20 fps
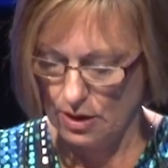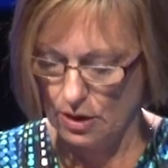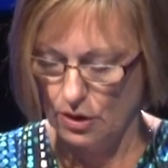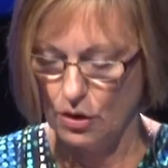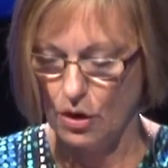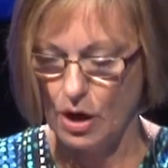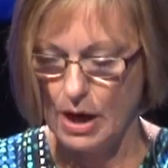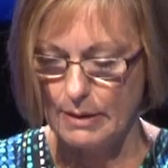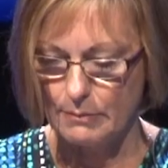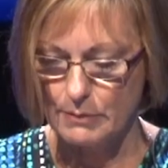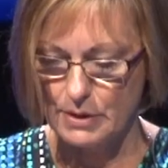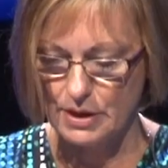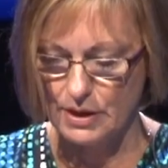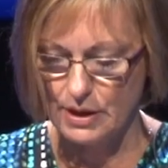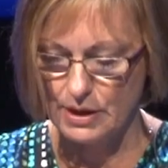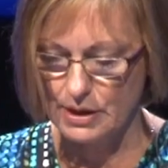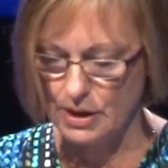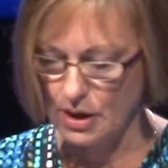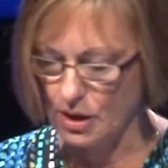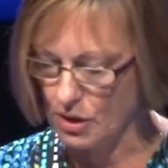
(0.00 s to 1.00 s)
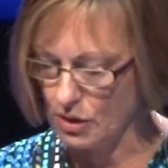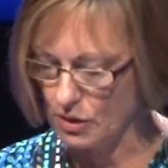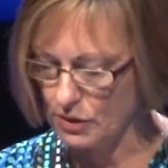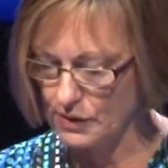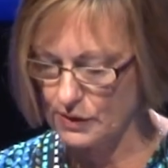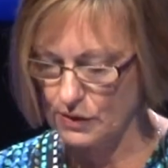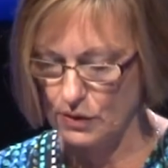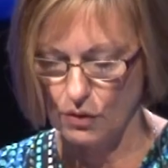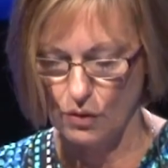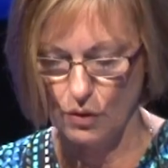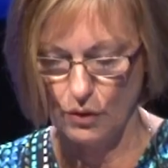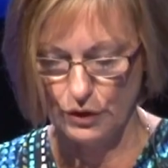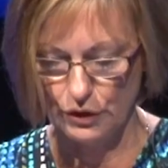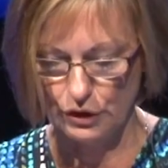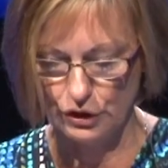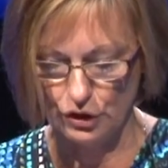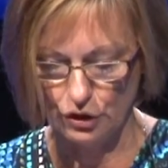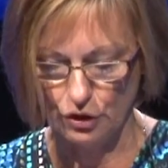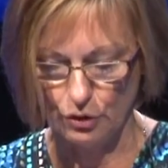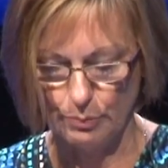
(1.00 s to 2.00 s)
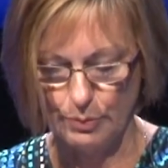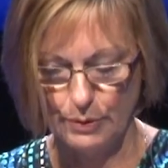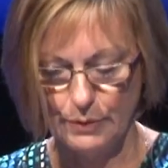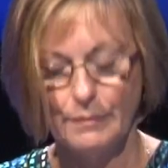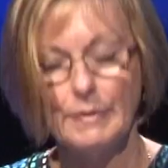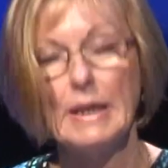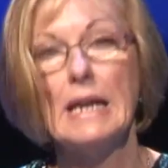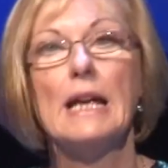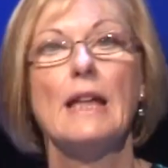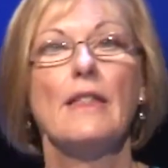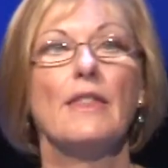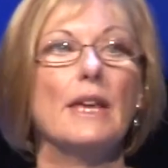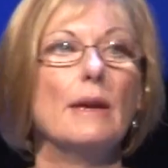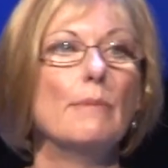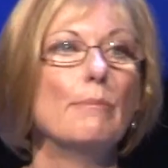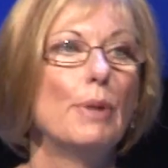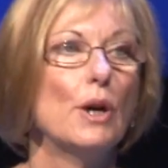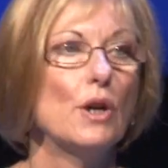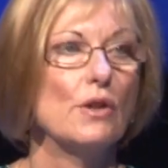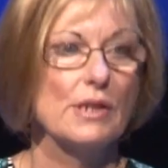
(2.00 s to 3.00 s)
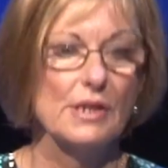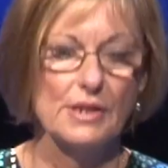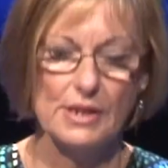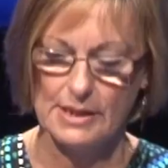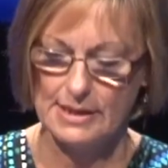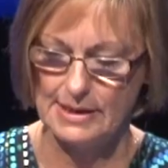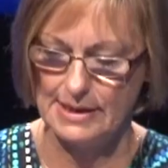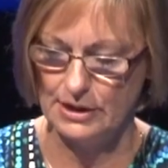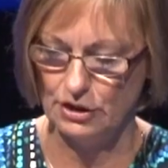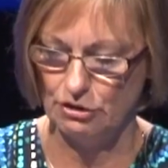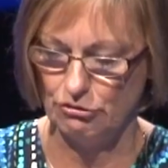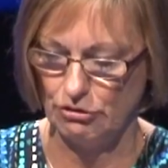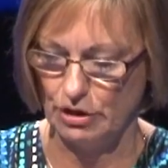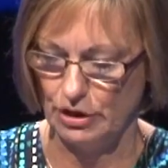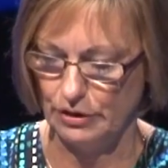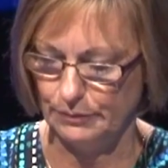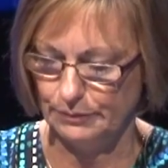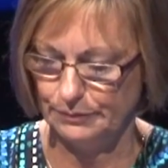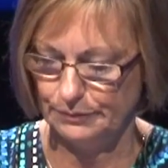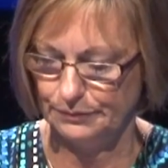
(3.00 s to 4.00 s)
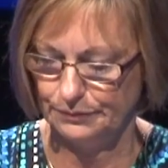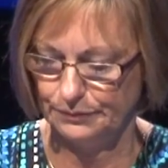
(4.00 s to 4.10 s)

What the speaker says: not up to the task or the job, the imposter syndrome.